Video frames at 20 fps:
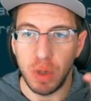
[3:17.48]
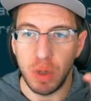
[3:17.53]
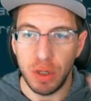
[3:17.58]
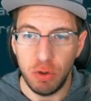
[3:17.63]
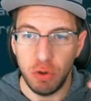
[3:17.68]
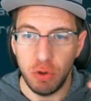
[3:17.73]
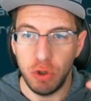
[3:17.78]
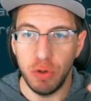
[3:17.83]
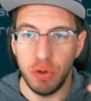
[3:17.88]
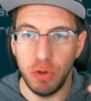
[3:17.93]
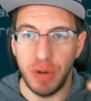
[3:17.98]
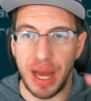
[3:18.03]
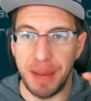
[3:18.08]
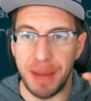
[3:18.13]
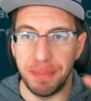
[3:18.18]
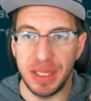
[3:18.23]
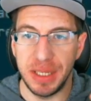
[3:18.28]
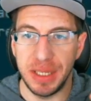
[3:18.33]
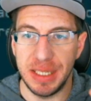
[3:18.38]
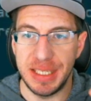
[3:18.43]
rune
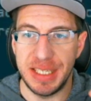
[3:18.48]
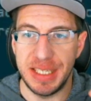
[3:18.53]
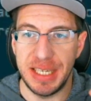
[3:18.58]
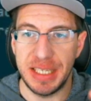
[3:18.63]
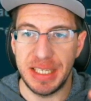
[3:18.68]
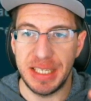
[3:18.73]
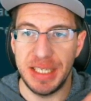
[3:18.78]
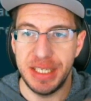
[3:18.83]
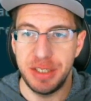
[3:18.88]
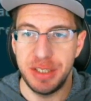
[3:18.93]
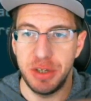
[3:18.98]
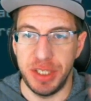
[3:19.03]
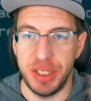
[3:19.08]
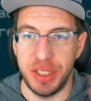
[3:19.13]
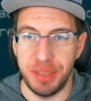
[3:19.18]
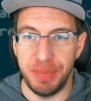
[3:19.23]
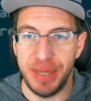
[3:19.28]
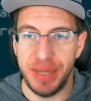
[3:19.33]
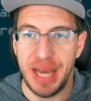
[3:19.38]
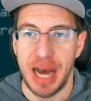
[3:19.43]
at +6 is going
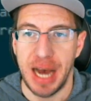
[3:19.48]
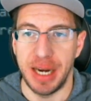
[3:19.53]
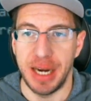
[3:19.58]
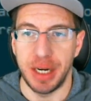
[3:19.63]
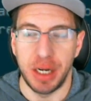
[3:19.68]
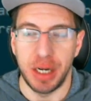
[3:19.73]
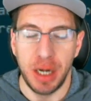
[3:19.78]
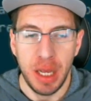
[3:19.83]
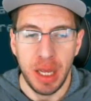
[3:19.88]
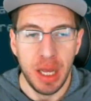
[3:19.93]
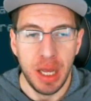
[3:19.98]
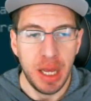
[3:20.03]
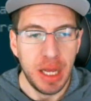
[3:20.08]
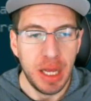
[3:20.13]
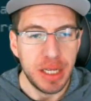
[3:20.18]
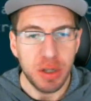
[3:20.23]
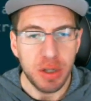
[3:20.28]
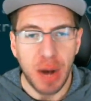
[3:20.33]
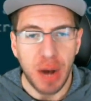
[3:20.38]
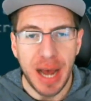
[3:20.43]
to be higher.
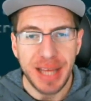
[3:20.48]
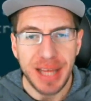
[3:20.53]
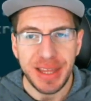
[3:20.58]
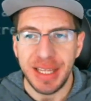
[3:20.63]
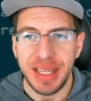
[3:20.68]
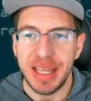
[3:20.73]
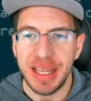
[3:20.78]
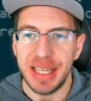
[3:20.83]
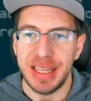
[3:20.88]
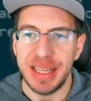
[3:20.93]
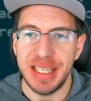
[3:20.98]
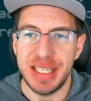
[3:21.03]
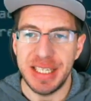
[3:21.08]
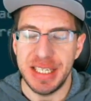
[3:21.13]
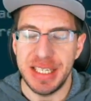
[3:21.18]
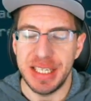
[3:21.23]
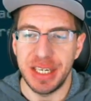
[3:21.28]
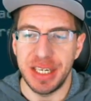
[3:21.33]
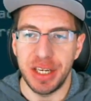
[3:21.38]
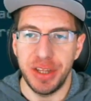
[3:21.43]
So I think that this
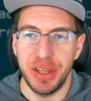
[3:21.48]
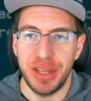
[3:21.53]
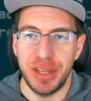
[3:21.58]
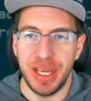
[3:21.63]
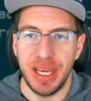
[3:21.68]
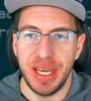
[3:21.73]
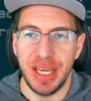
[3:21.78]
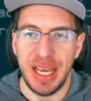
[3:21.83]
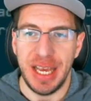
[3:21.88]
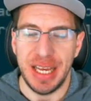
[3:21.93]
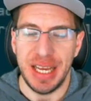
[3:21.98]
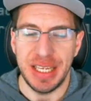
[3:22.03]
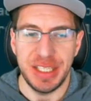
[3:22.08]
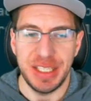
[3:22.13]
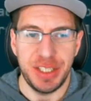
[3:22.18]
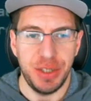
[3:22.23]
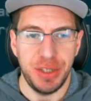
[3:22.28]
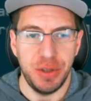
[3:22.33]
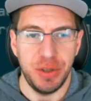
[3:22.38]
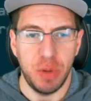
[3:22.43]
is a good thing, and
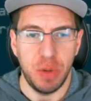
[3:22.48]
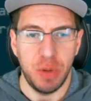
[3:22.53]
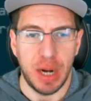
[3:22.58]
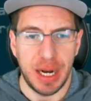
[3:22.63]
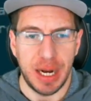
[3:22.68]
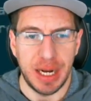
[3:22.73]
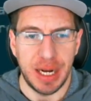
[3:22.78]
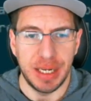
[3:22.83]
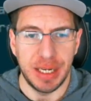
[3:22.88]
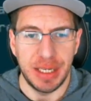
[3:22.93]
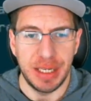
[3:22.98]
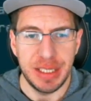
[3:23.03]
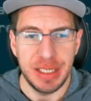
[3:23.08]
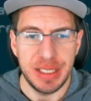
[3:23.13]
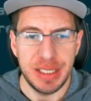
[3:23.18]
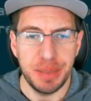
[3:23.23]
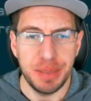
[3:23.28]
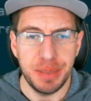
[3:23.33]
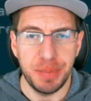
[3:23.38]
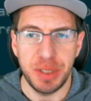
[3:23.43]
to
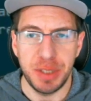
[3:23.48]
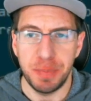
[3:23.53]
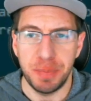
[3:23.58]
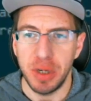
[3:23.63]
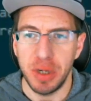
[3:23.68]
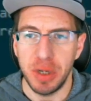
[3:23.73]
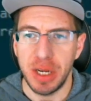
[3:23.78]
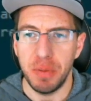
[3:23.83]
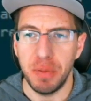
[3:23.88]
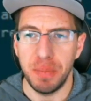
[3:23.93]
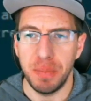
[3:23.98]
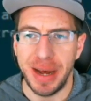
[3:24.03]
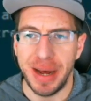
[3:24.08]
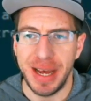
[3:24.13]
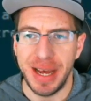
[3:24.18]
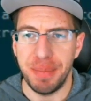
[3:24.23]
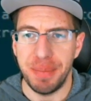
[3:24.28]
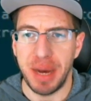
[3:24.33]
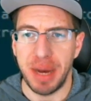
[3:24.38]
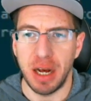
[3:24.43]
put out
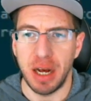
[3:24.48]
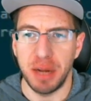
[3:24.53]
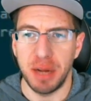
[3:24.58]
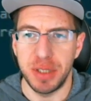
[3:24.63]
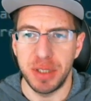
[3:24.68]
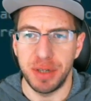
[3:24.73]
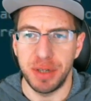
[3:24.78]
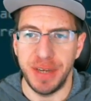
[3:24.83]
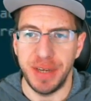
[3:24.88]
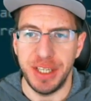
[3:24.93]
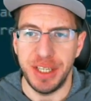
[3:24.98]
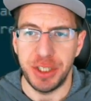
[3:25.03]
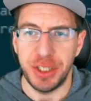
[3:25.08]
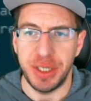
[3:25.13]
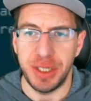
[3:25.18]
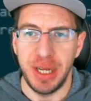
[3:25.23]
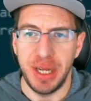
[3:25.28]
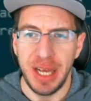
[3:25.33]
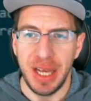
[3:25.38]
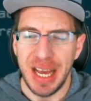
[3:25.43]
my
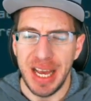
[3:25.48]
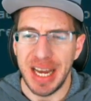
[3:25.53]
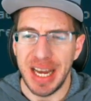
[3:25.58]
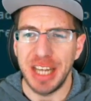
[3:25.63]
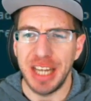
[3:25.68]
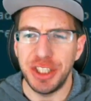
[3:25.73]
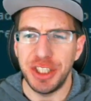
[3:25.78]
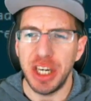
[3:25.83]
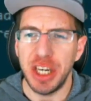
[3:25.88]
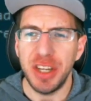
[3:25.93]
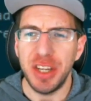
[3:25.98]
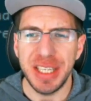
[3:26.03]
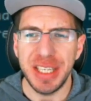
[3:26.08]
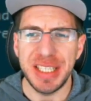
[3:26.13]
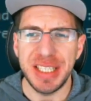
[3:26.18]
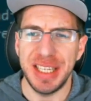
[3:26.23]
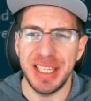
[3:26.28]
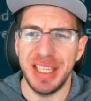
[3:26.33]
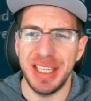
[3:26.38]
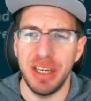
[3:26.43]
observation, and I shared
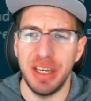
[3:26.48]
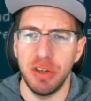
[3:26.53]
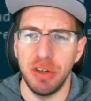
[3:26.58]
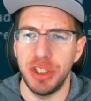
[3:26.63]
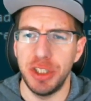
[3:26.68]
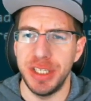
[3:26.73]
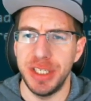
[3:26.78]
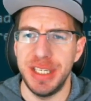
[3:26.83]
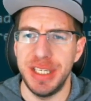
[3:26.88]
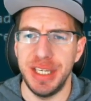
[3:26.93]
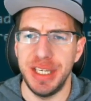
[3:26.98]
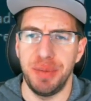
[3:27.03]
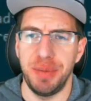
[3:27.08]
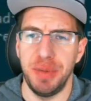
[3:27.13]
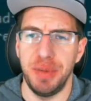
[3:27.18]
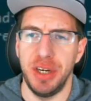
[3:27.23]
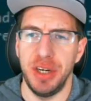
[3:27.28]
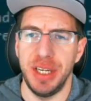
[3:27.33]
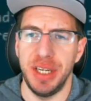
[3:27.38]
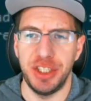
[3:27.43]
this in the OGC
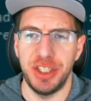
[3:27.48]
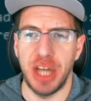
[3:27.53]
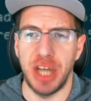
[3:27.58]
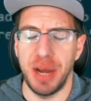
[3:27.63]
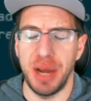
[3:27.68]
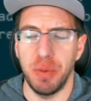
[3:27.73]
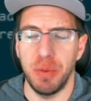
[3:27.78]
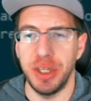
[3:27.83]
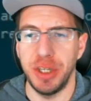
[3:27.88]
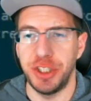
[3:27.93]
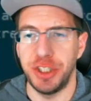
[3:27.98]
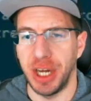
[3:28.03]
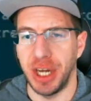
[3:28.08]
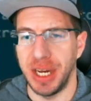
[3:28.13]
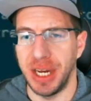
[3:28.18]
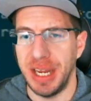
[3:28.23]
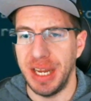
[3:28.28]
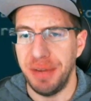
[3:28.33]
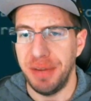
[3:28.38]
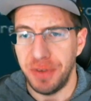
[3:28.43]
community chat, which
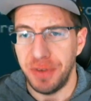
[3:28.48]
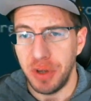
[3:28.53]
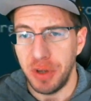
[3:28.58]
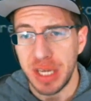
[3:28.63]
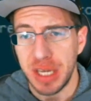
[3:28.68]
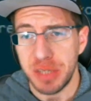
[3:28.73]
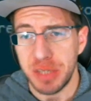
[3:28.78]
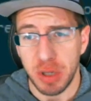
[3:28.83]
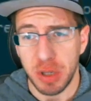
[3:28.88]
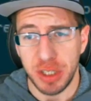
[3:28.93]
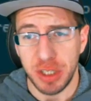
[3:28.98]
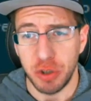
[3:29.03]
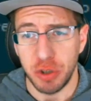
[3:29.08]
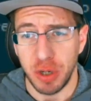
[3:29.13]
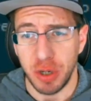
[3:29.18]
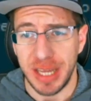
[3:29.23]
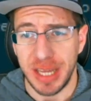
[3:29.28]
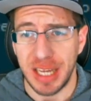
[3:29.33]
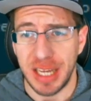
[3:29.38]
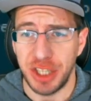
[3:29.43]
if you guys want to
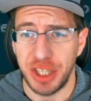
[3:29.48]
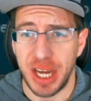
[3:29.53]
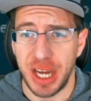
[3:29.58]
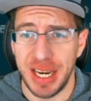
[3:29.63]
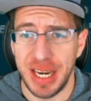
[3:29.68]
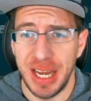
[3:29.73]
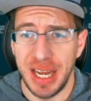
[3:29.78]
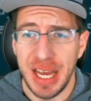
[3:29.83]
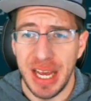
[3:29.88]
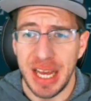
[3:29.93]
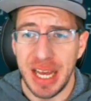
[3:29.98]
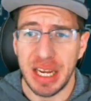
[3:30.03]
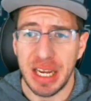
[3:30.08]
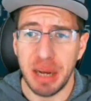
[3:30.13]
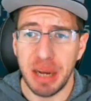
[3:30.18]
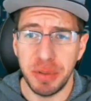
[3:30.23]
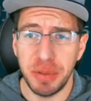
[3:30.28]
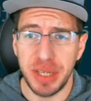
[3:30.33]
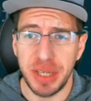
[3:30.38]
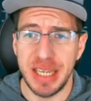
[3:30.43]
join that chat, in a
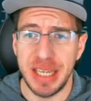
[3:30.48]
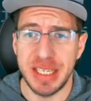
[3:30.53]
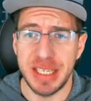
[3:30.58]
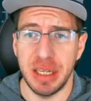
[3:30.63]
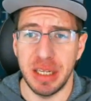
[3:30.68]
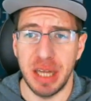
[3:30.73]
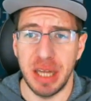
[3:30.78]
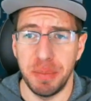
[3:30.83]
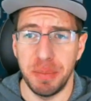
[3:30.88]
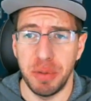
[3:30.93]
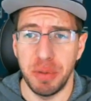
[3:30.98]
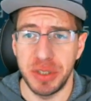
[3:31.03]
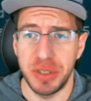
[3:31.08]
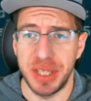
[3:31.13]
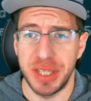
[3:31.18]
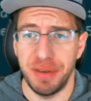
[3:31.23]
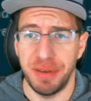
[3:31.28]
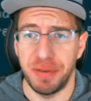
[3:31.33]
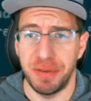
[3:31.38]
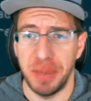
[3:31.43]
couple days I'll post
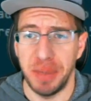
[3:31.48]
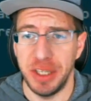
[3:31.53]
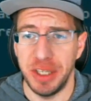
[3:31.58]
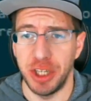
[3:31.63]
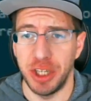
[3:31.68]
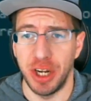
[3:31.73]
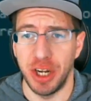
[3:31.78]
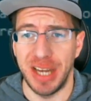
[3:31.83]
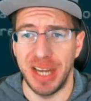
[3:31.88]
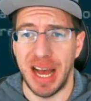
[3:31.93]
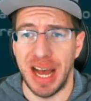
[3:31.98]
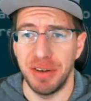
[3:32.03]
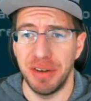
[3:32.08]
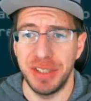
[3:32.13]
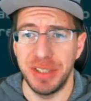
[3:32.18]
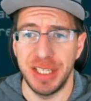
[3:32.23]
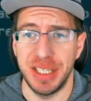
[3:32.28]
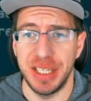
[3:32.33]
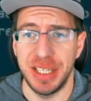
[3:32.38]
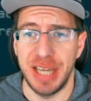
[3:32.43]
the information on how
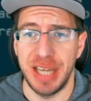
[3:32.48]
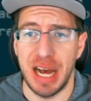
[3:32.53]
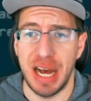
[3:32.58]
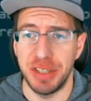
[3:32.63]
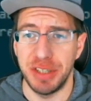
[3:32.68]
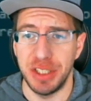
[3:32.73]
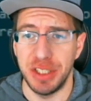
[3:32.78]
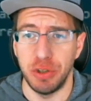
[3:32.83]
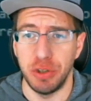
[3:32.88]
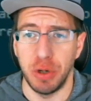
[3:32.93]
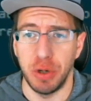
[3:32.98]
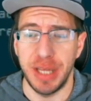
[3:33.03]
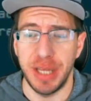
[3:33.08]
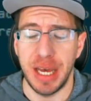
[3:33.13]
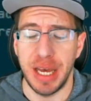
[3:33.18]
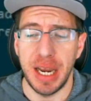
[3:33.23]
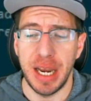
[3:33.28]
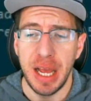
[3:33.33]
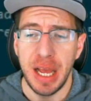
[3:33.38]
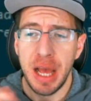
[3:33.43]
to join
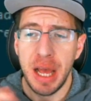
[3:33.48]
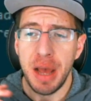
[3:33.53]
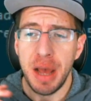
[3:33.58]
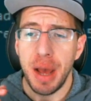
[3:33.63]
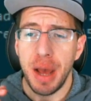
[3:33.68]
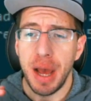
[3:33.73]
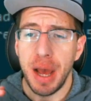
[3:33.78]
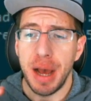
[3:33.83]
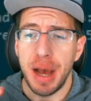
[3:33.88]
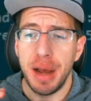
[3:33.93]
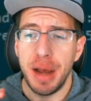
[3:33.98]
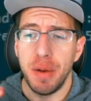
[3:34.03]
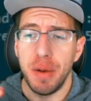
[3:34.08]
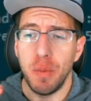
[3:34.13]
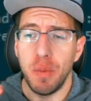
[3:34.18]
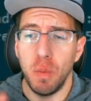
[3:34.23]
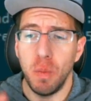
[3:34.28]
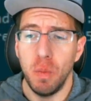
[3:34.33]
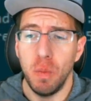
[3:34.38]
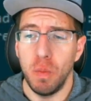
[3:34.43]
that.
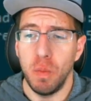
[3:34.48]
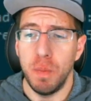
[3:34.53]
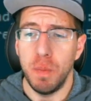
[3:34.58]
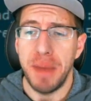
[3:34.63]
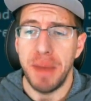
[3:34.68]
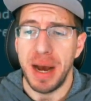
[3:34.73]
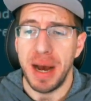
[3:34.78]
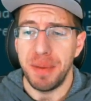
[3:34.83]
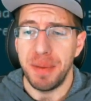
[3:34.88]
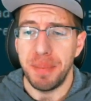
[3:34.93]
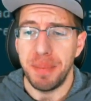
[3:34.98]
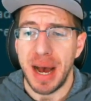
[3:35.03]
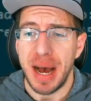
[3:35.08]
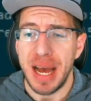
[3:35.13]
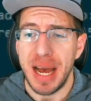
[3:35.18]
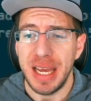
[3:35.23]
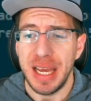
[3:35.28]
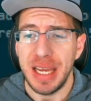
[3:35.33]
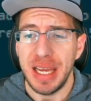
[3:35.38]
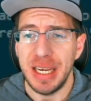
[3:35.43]

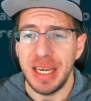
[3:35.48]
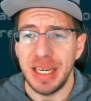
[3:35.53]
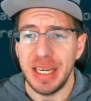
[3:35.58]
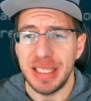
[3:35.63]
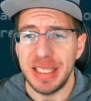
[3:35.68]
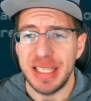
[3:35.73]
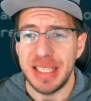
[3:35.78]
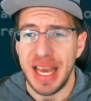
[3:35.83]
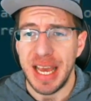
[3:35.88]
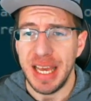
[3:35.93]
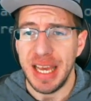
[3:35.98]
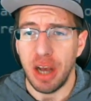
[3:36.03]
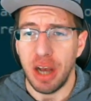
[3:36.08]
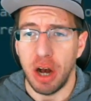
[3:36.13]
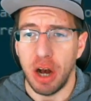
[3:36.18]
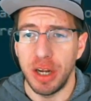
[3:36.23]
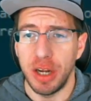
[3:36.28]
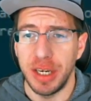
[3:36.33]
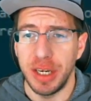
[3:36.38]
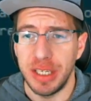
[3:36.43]
My take
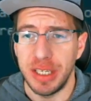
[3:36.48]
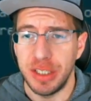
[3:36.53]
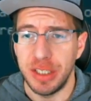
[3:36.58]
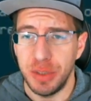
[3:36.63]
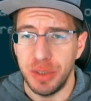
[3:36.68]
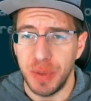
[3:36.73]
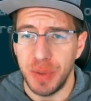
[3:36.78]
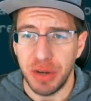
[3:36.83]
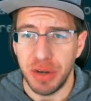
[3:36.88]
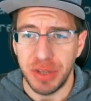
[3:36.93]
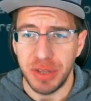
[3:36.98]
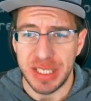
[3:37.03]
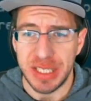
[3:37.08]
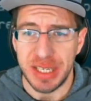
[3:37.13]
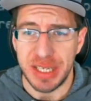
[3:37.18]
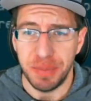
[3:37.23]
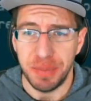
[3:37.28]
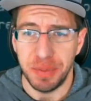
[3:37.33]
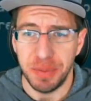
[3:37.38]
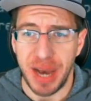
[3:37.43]
on doing out the
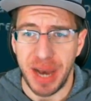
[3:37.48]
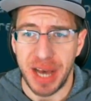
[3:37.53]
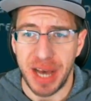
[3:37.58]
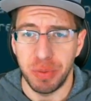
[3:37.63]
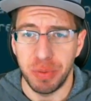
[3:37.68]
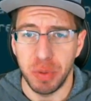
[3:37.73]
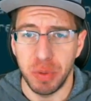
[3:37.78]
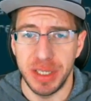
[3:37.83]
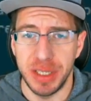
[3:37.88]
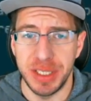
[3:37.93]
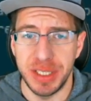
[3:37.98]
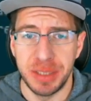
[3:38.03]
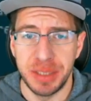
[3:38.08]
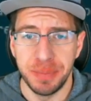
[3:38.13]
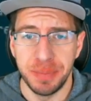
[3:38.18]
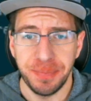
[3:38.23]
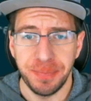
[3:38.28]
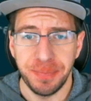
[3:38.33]
simple math was